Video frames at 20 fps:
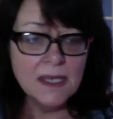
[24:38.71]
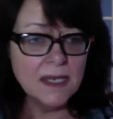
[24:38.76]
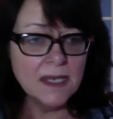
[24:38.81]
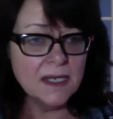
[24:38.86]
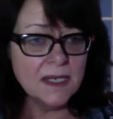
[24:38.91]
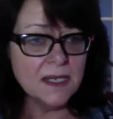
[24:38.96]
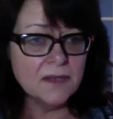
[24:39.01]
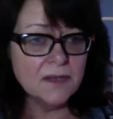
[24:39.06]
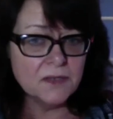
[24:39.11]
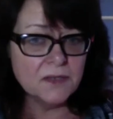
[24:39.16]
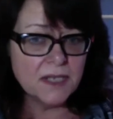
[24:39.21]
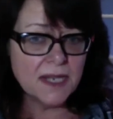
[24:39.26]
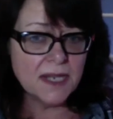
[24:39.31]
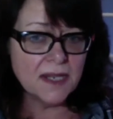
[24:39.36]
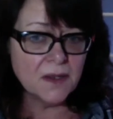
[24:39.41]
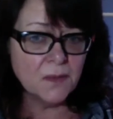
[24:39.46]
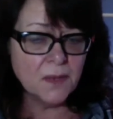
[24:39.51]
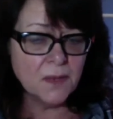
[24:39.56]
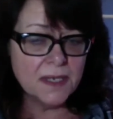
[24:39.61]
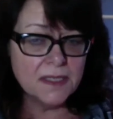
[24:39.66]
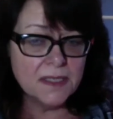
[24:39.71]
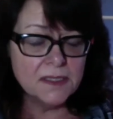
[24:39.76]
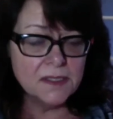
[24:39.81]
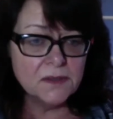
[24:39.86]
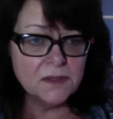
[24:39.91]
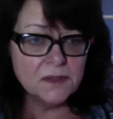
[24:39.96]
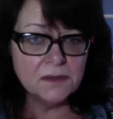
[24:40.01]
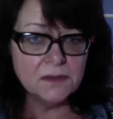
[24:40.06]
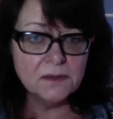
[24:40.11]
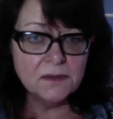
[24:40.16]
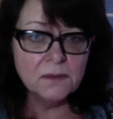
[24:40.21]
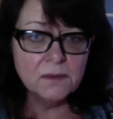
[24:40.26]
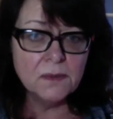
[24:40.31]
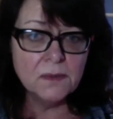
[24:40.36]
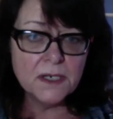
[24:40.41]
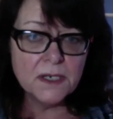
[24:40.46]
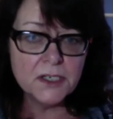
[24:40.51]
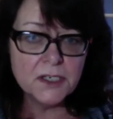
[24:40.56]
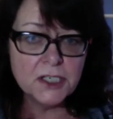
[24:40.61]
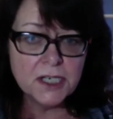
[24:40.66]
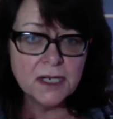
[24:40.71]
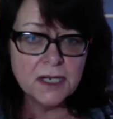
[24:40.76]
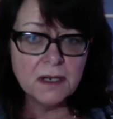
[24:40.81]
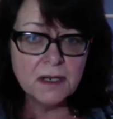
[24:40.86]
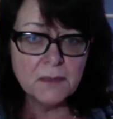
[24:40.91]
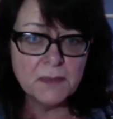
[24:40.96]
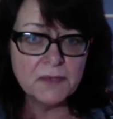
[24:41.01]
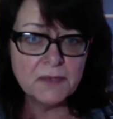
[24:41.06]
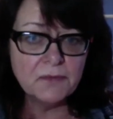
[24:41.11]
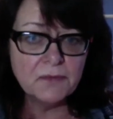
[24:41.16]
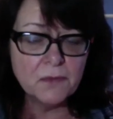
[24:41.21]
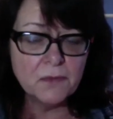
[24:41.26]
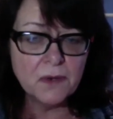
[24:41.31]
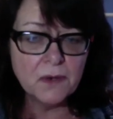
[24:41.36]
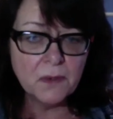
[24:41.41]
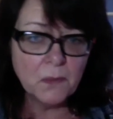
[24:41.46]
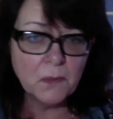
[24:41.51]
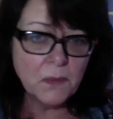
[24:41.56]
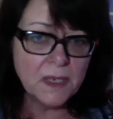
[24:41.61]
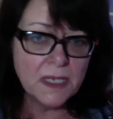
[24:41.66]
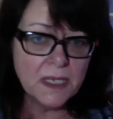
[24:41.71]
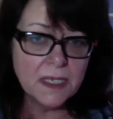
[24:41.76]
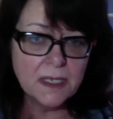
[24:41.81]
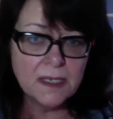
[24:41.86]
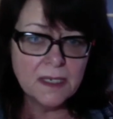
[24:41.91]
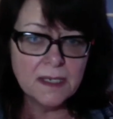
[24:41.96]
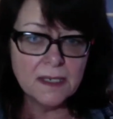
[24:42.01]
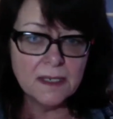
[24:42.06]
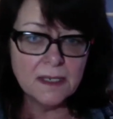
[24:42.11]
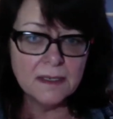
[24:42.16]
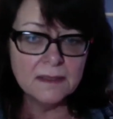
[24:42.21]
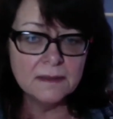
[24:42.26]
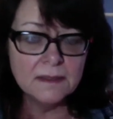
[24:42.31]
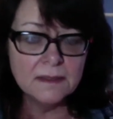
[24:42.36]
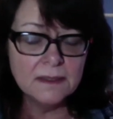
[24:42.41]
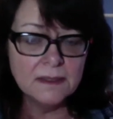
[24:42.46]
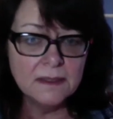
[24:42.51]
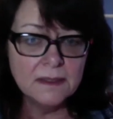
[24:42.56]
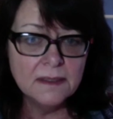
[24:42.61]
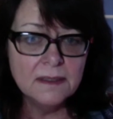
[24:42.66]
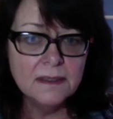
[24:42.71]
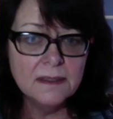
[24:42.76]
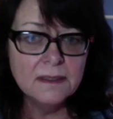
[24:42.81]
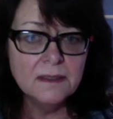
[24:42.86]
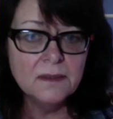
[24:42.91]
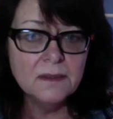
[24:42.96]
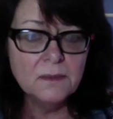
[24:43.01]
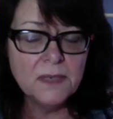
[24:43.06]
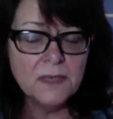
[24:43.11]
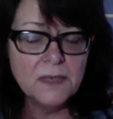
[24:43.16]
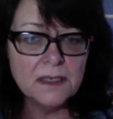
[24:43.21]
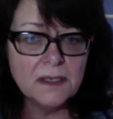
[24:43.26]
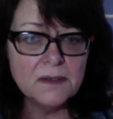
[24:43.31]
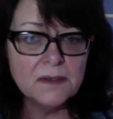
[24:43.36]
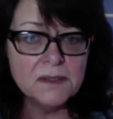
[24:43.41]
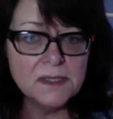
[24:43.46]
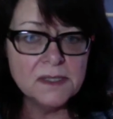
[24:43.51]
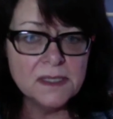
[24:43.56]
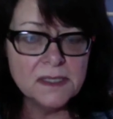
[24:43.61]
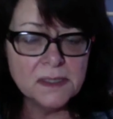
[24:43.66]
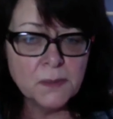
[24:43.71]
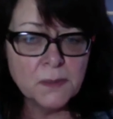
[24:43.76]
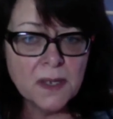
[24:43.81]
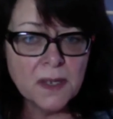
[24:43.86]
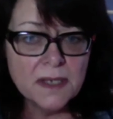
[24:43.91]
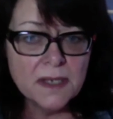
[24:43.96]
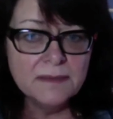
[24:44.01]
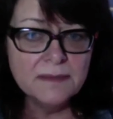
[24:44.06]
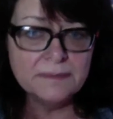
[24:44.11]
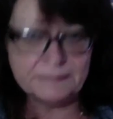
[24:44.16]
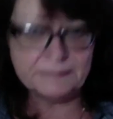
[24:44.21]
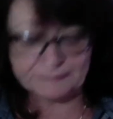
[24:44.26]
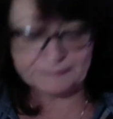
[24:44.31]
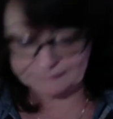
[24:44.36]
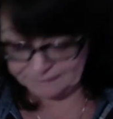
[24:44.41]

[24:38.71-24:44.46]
Any other takeaways you two want to share before we close this one?